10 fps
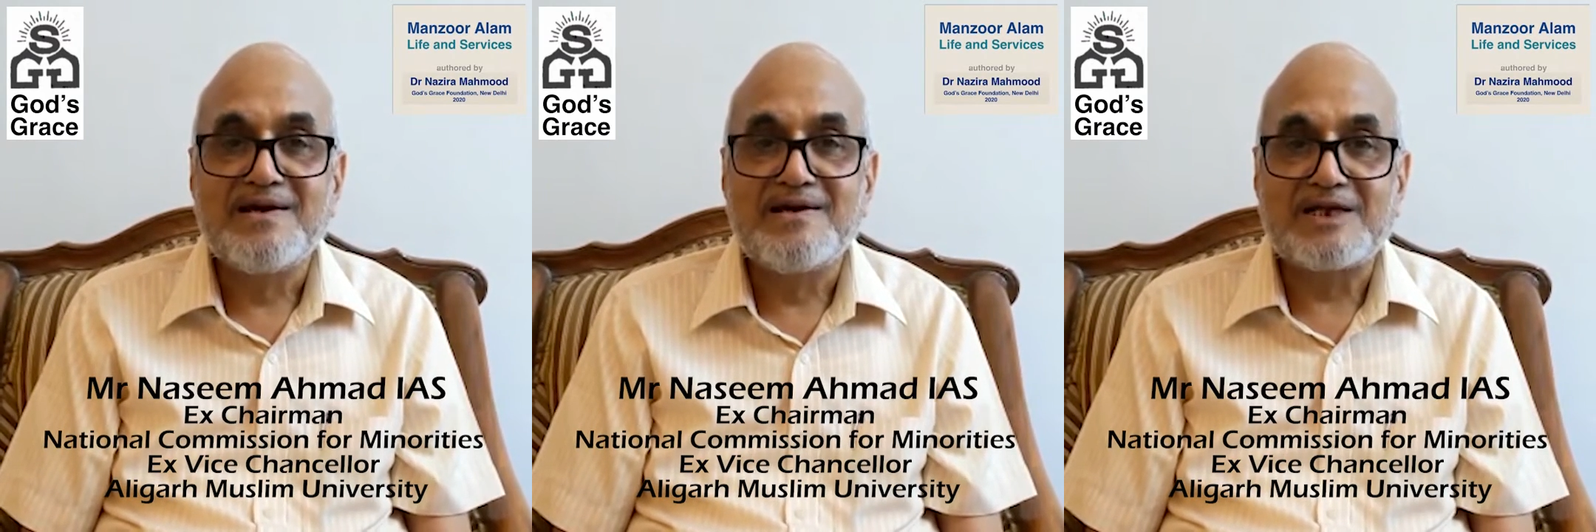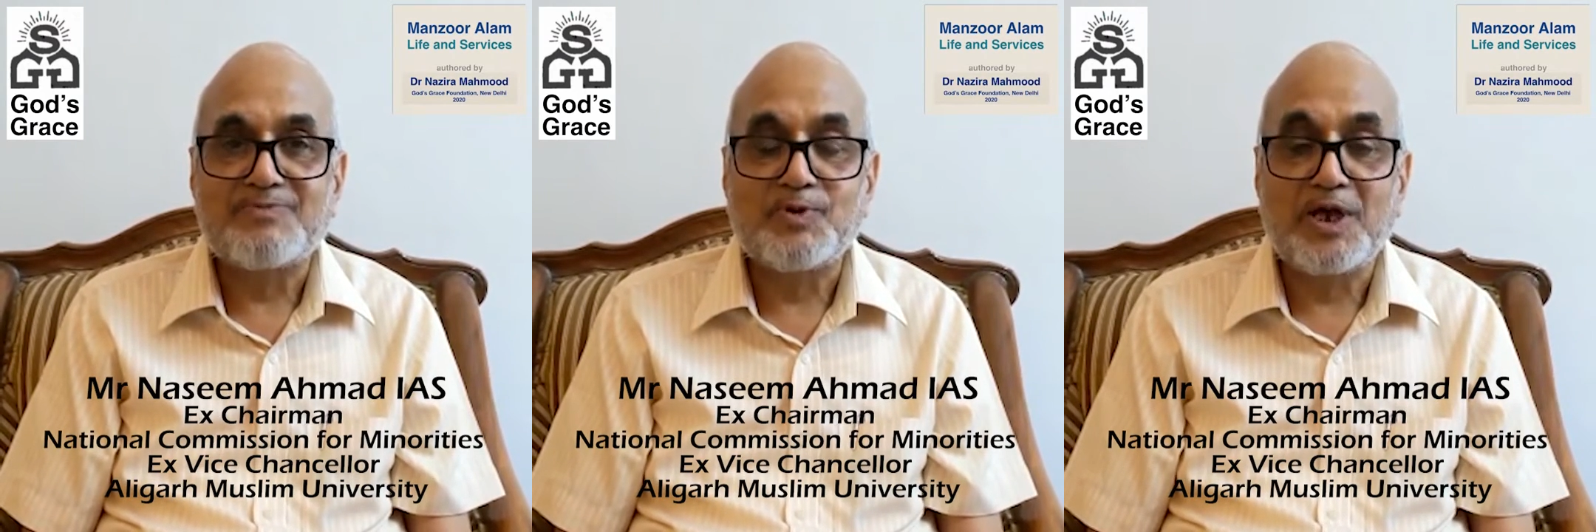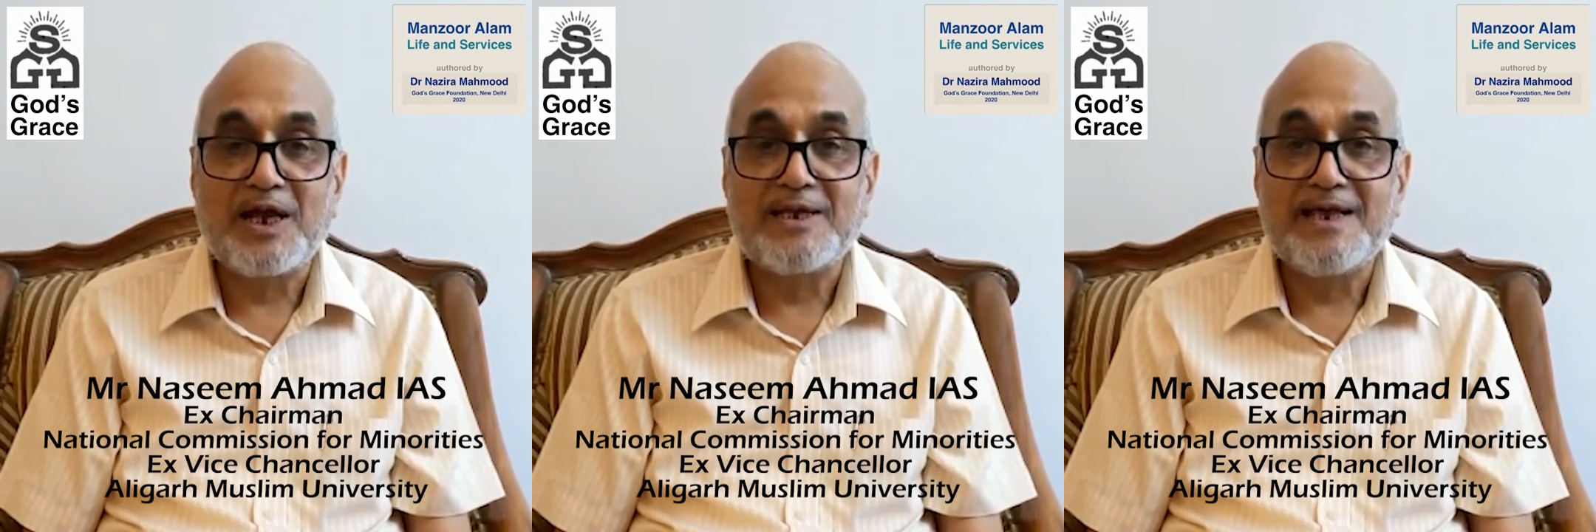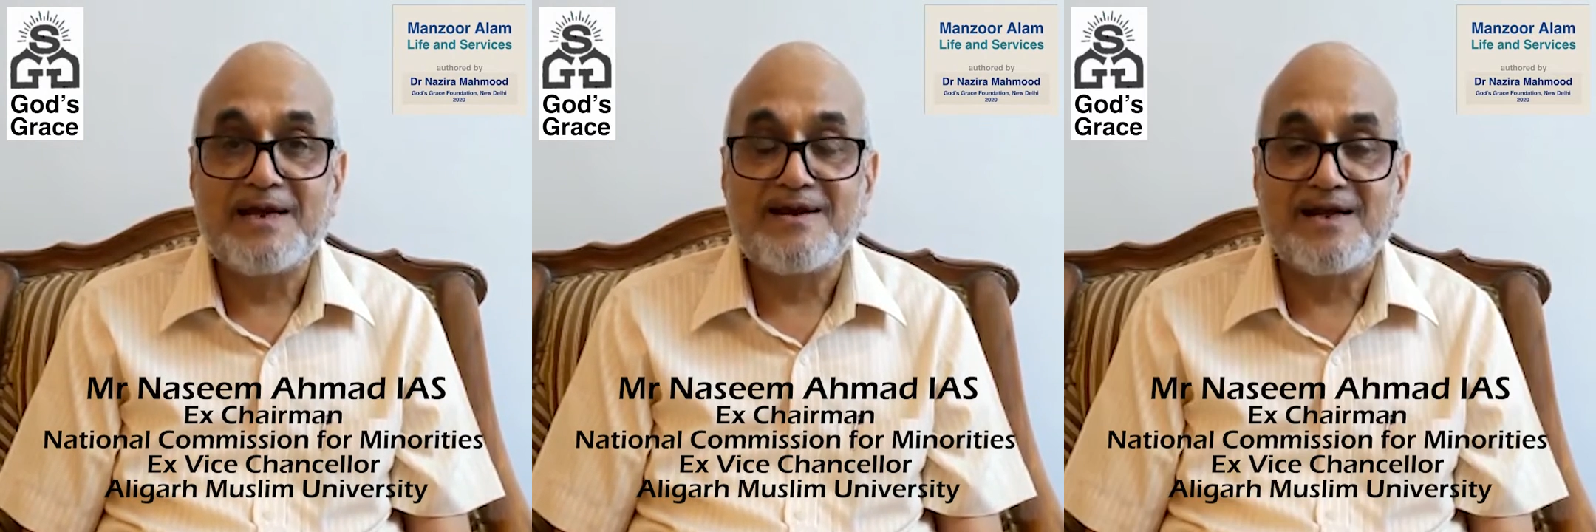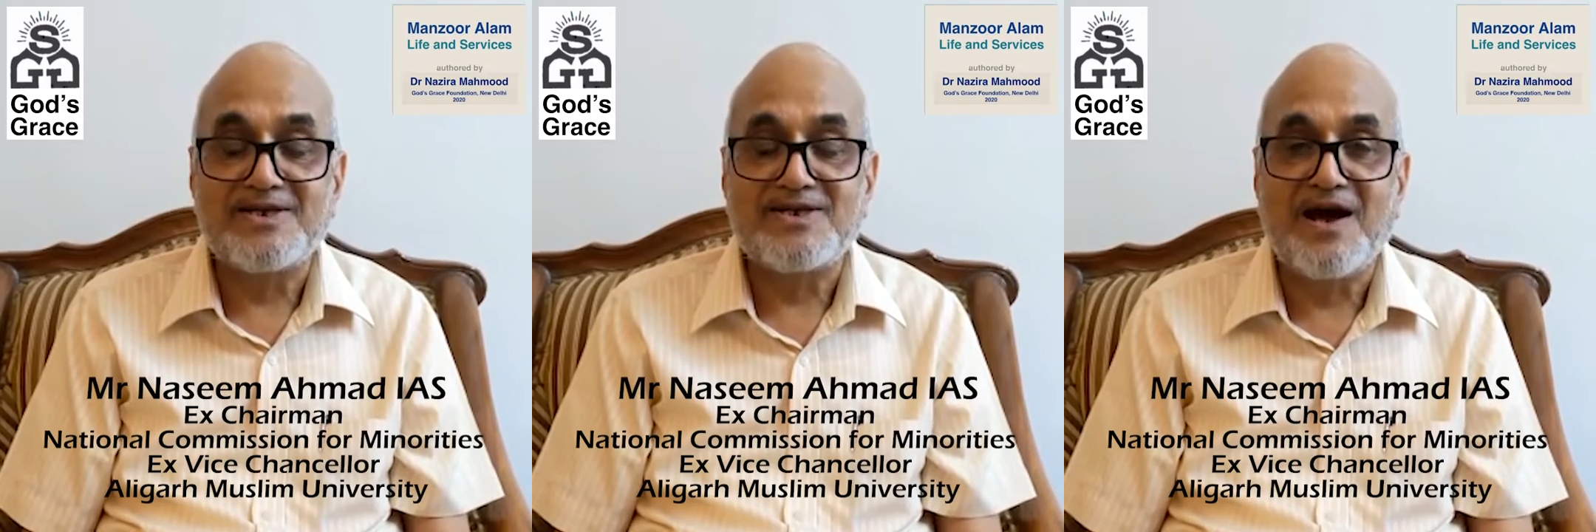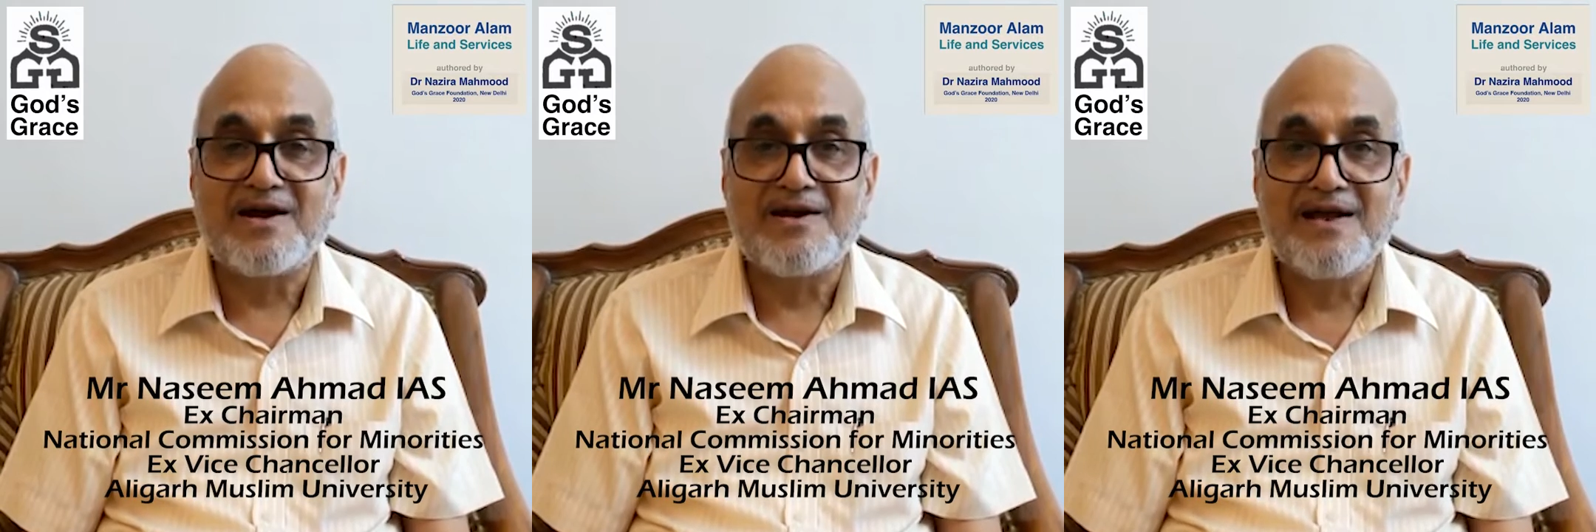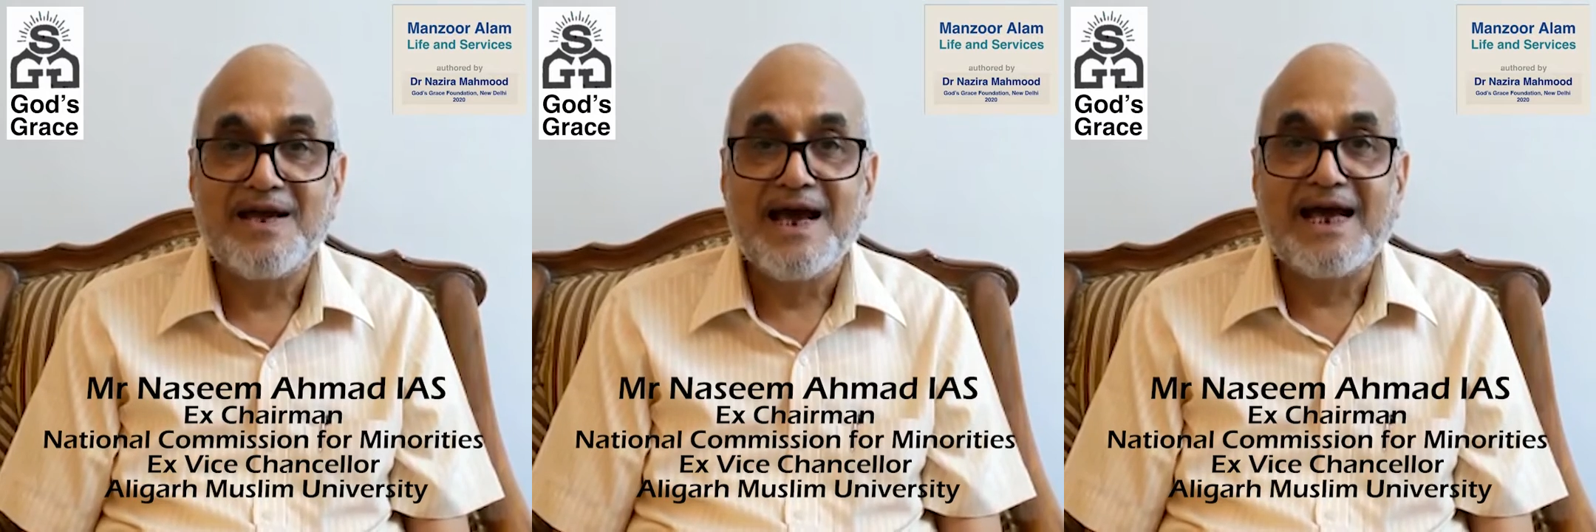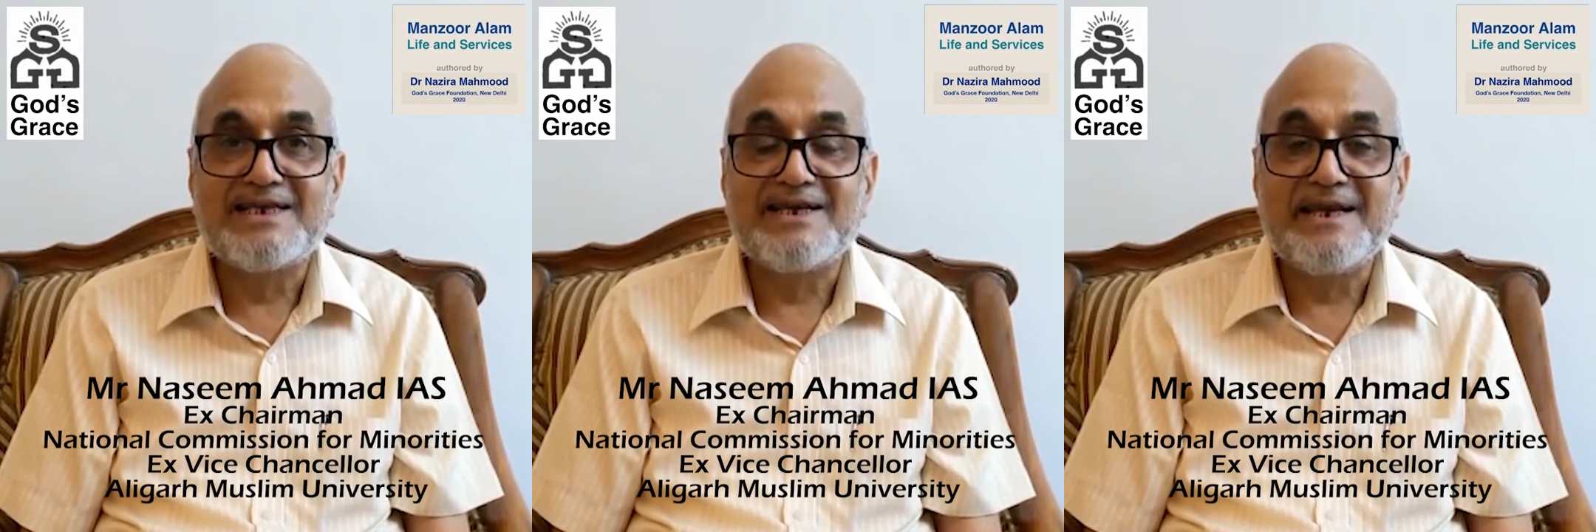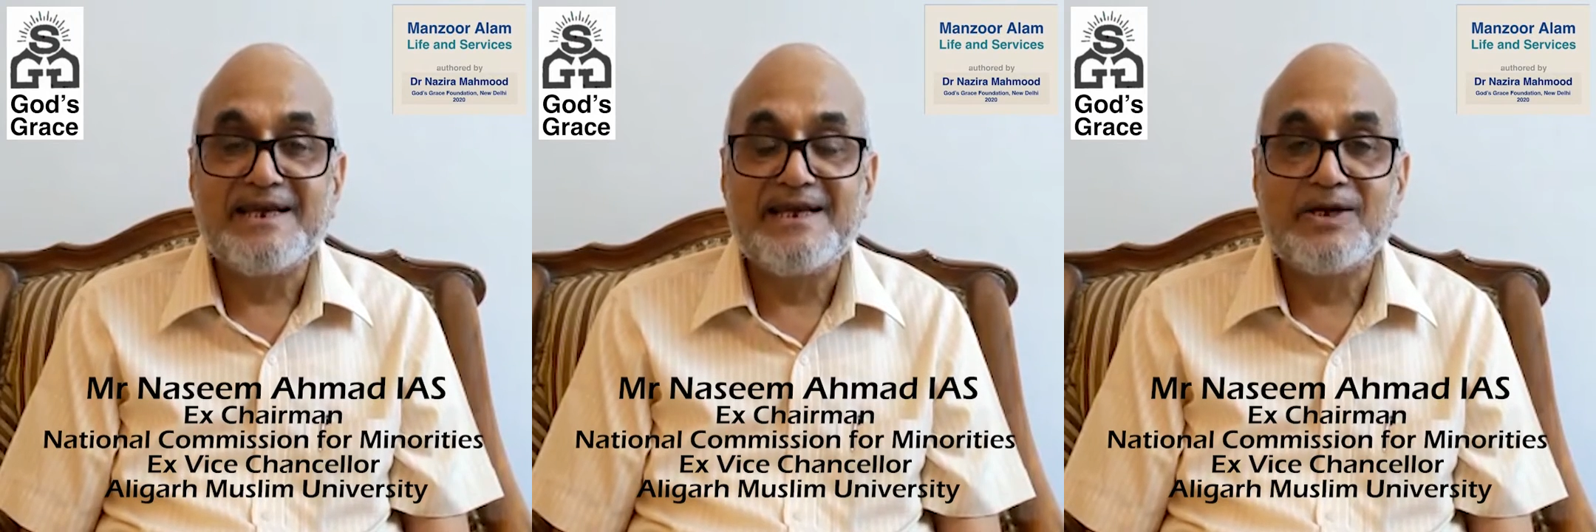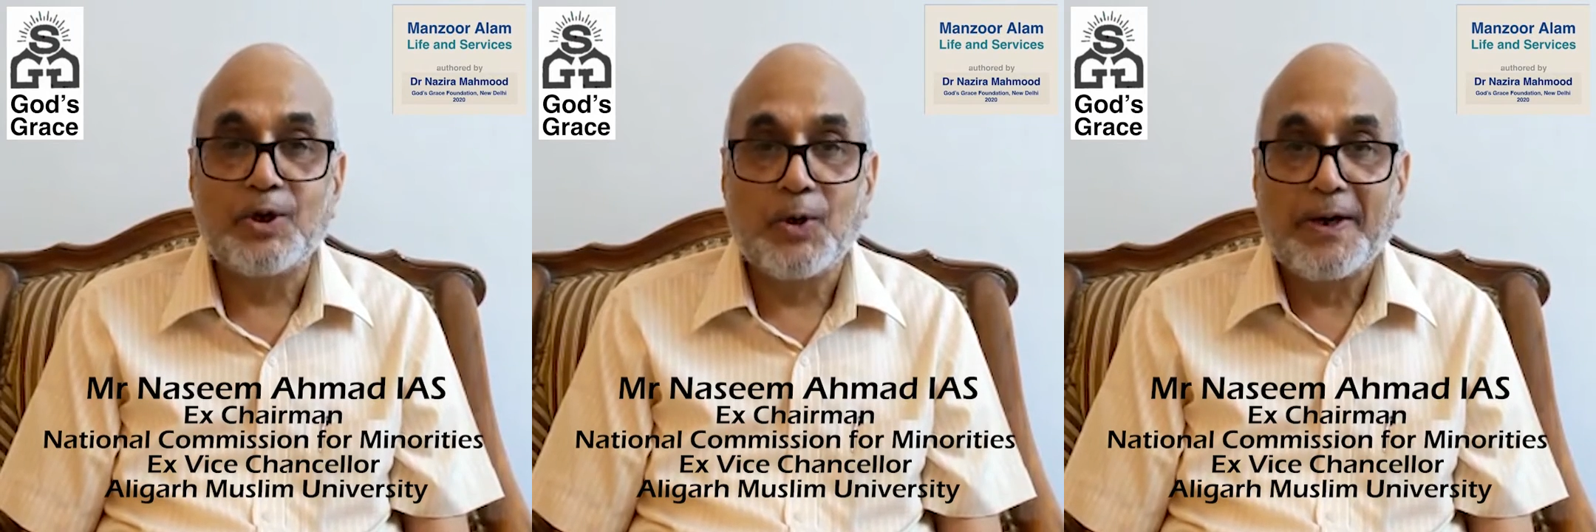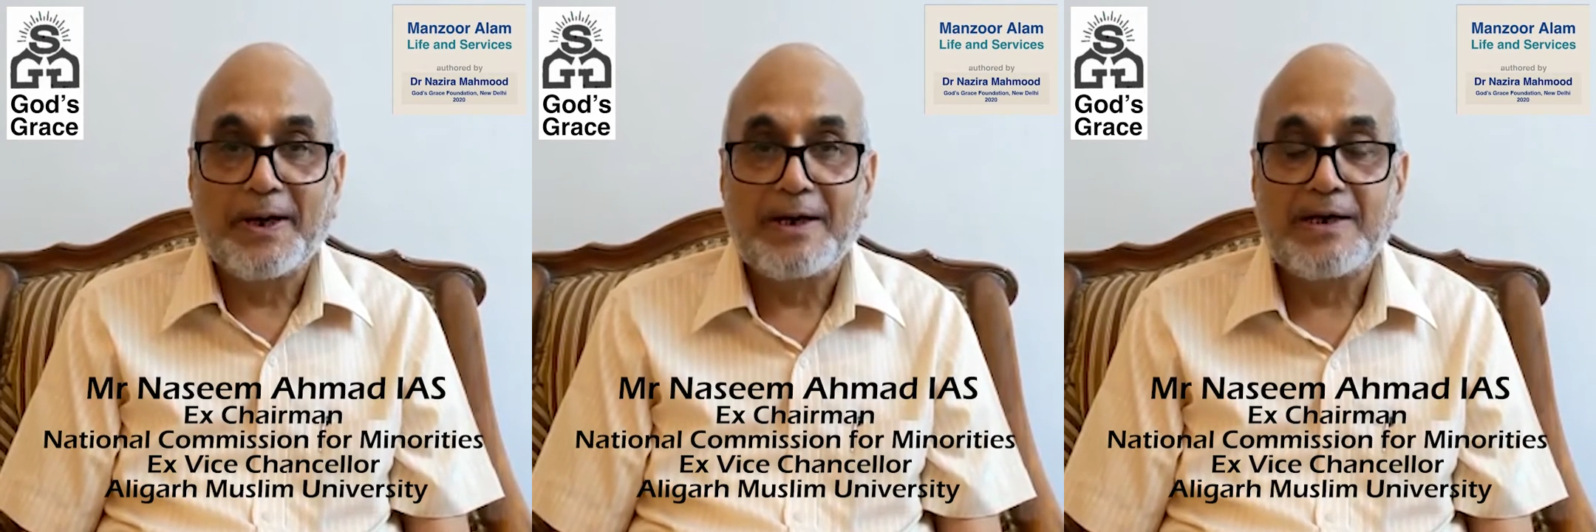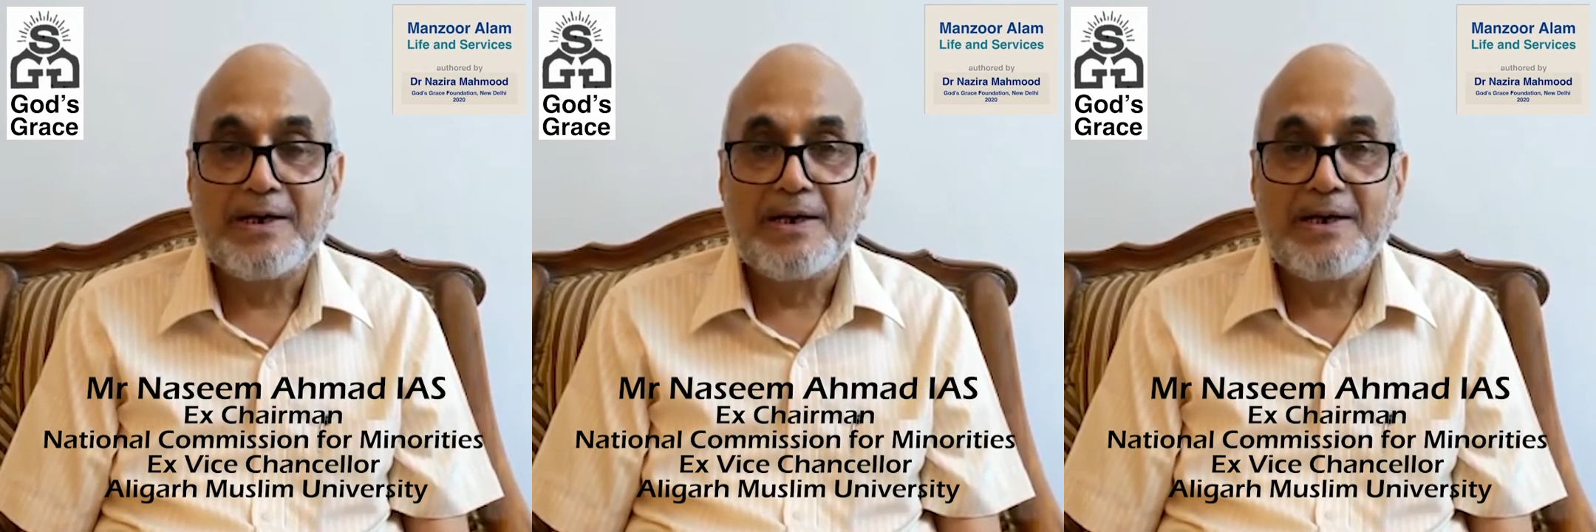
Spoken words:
Rajputana and then Rajasthan as a leading lawyer.